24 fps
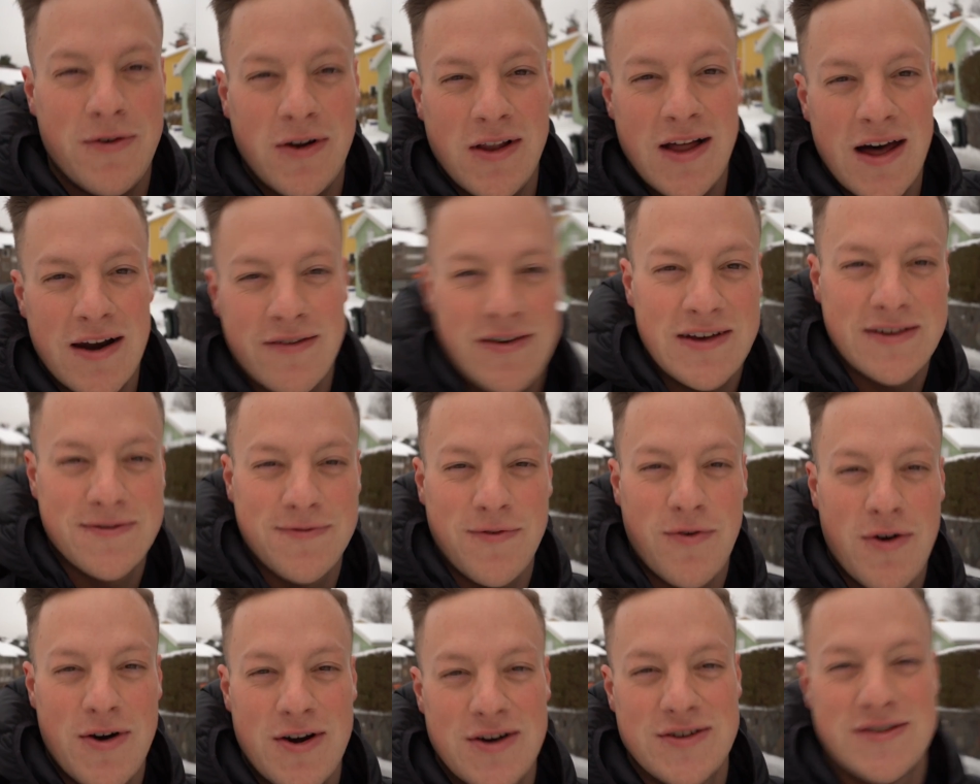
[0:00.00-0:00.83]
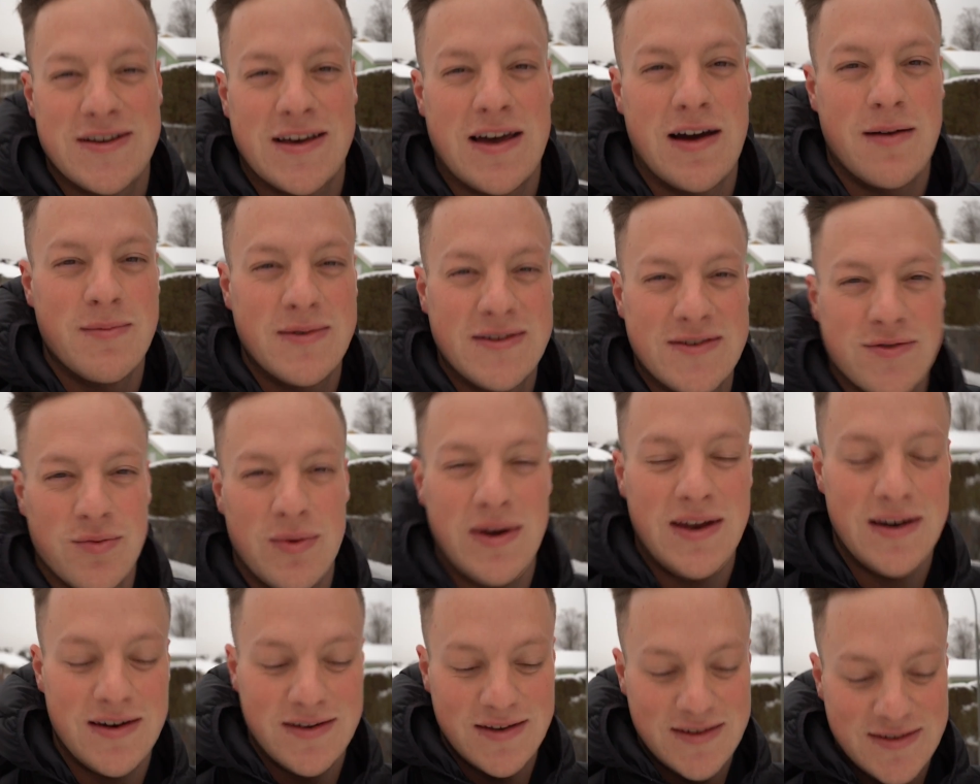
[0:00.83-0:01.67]
for a lot of us foreigners that come to
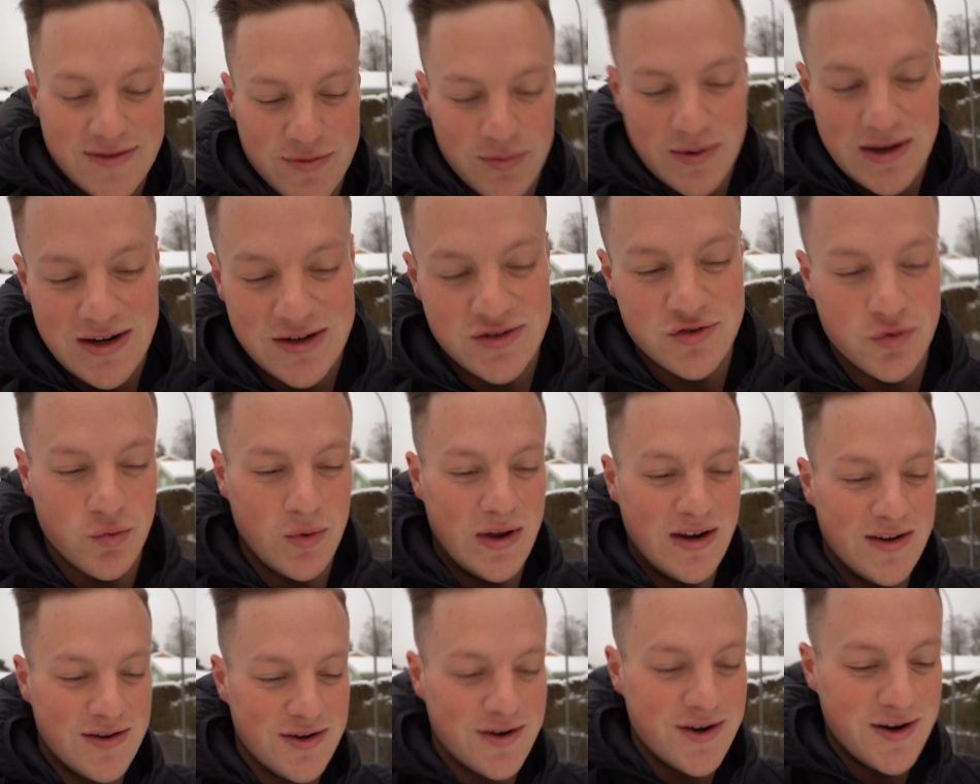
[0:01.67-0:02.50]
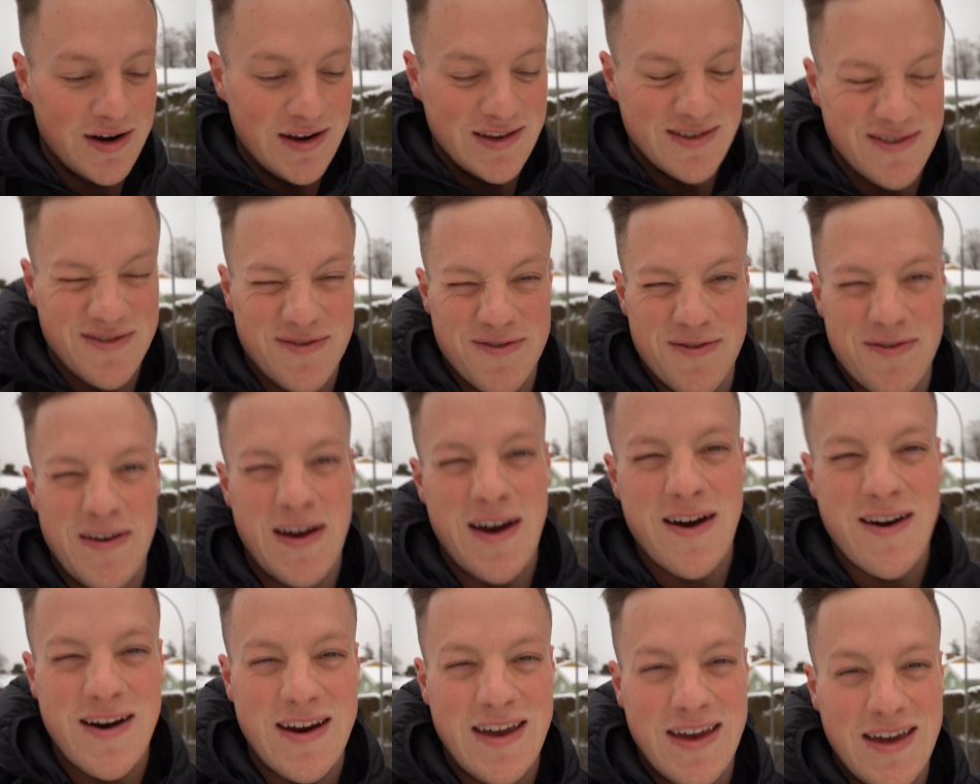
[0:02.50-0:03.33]
Sweden, the Swedish winter is
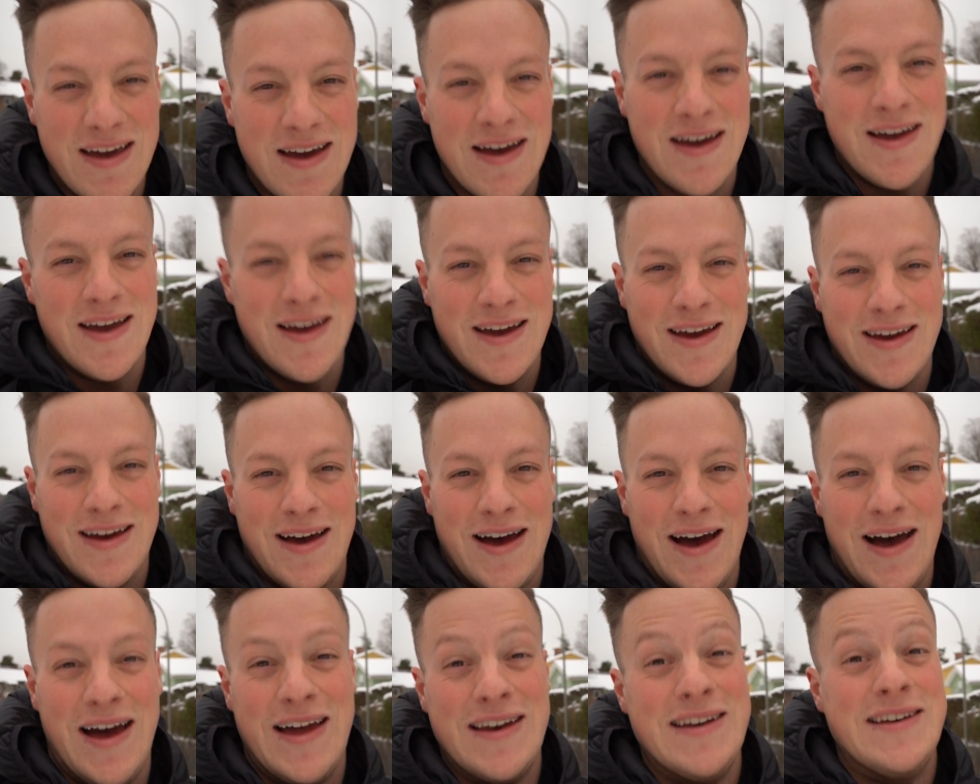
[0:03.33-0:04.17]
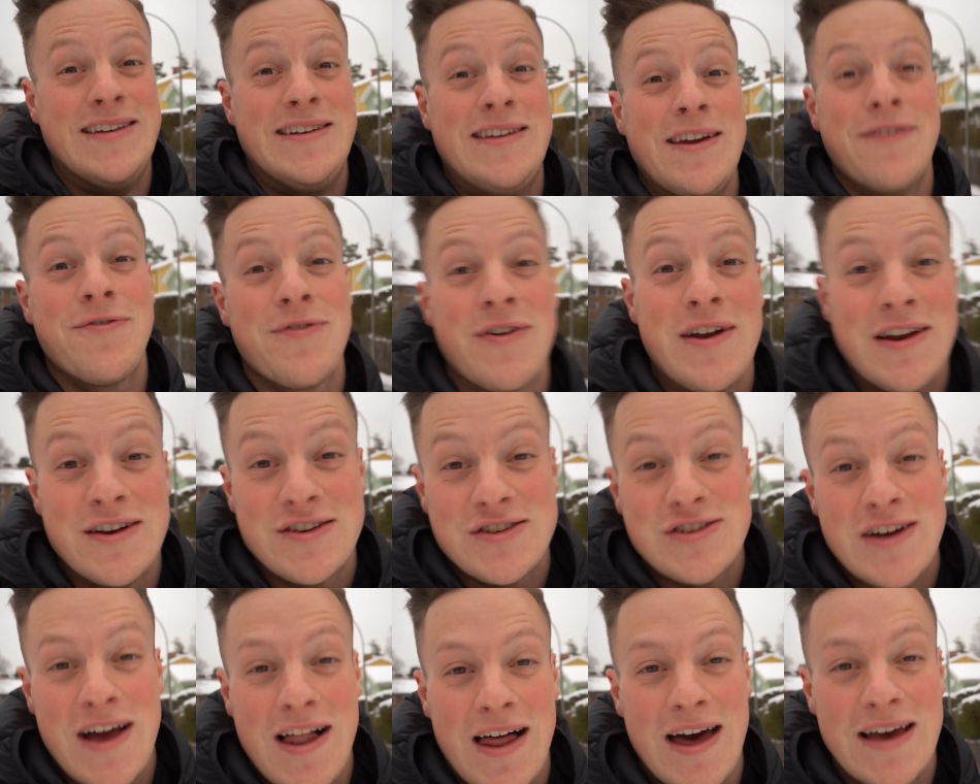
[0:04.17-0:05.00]
very different,
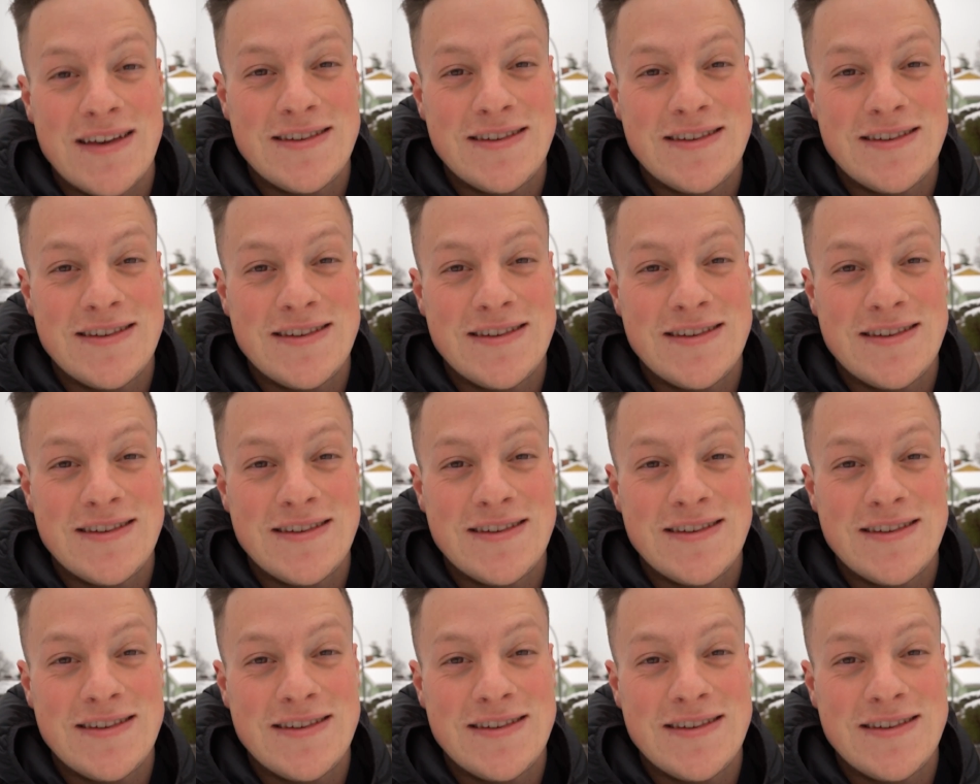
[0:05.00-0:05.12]
shall I